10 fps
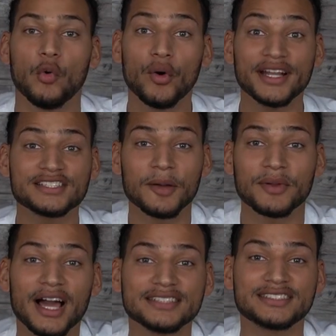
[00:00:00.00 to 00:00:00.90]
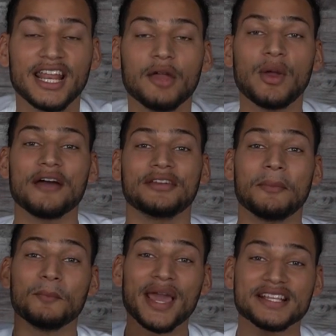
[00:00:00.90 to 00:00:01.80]
What is up, guys? Today we have an
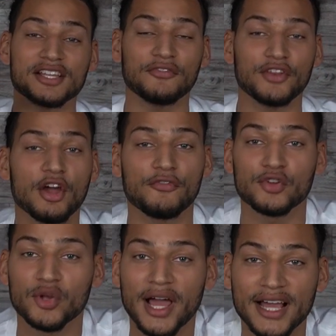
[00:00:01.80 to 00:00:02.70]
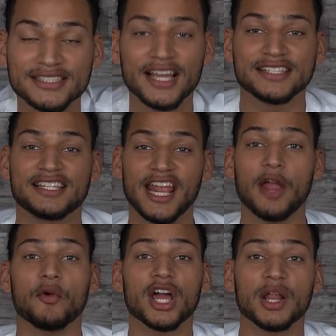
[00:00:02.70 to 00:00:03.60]
amazing video for you guys.
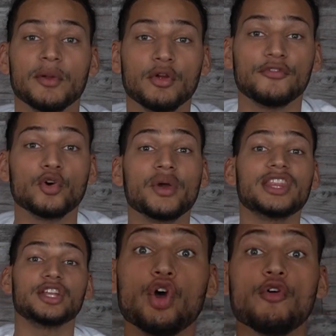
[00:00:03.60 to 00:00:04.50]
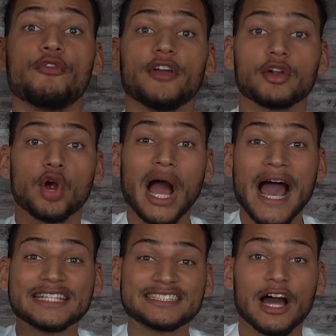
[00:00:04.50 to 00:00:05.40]
Today we're going to be reviewing the new Figaro
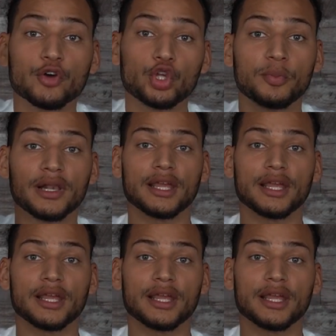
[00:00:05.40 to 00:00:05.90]
iced out Cuban